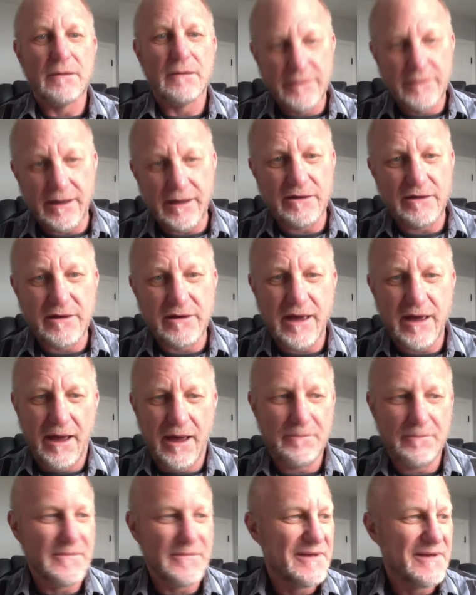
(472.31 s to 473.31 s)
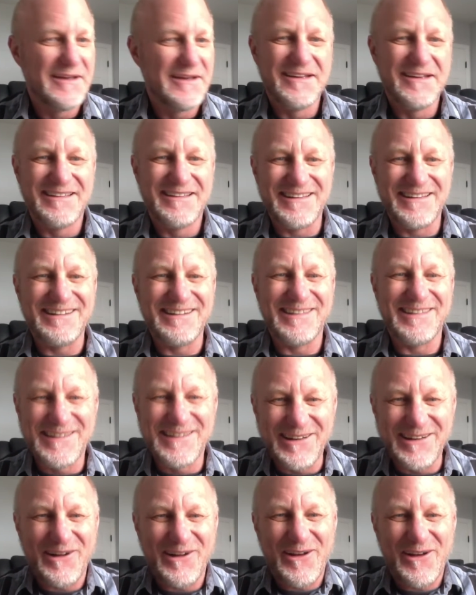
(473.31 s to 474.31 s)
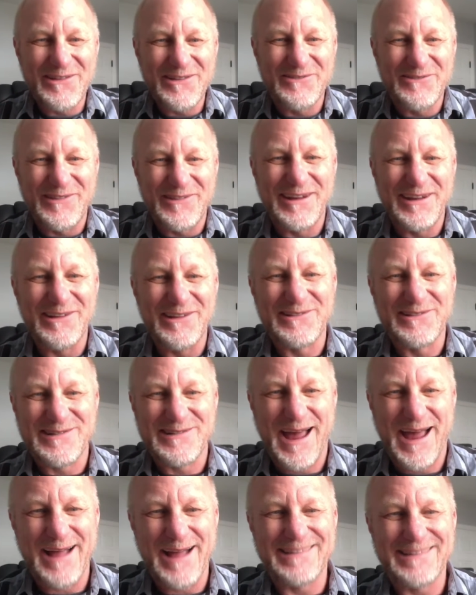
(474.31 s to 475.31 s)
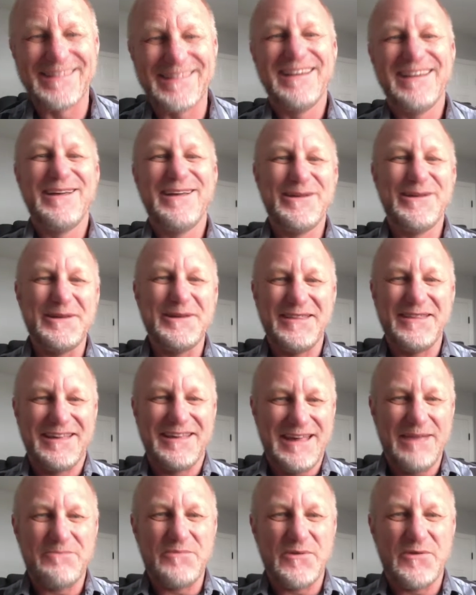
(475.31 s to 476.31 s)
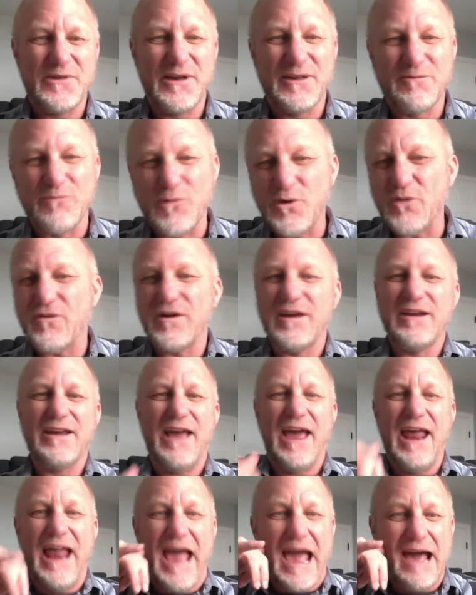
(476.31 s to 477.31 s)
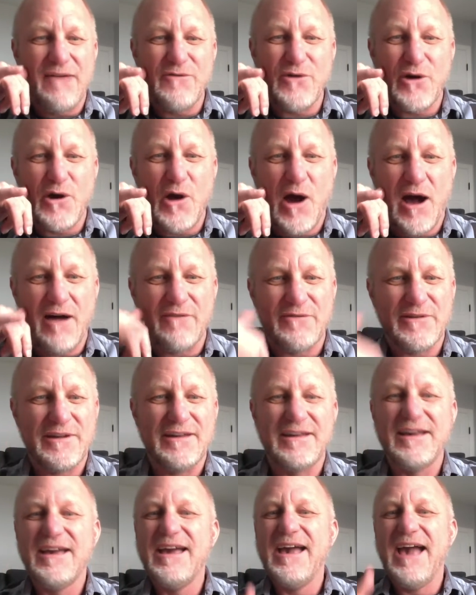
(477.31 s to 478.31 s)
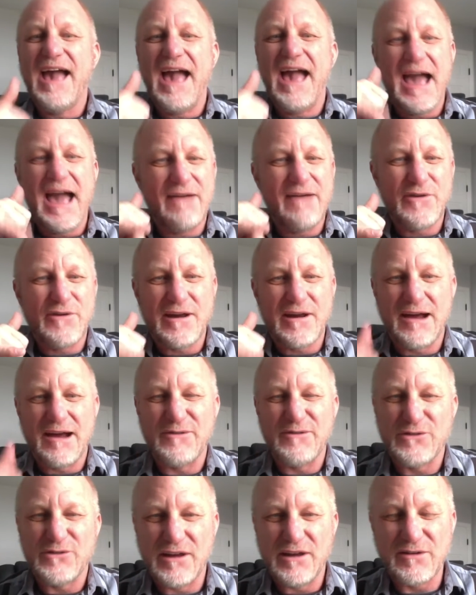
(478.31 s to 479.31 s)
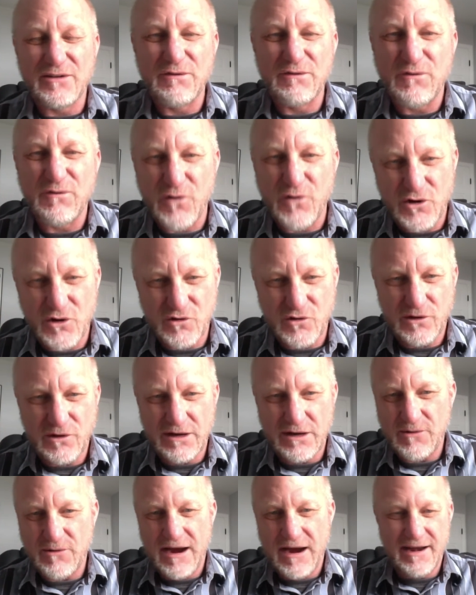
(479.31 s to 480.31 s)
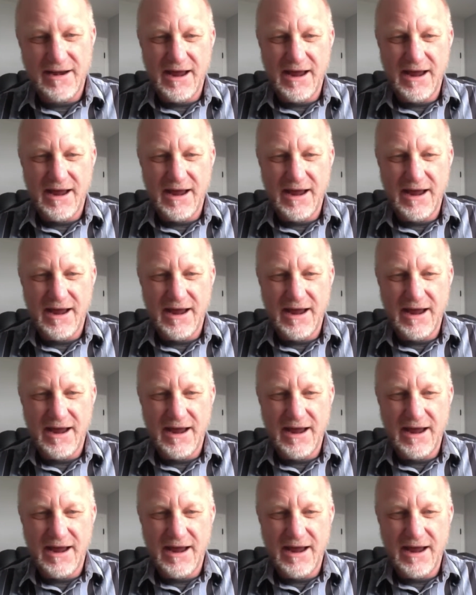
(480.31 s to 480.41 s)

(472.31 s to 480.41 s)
Yeah, you can. You need to get on the video chats. You need to keep the things moving and have your coffee, have your conversation virtually right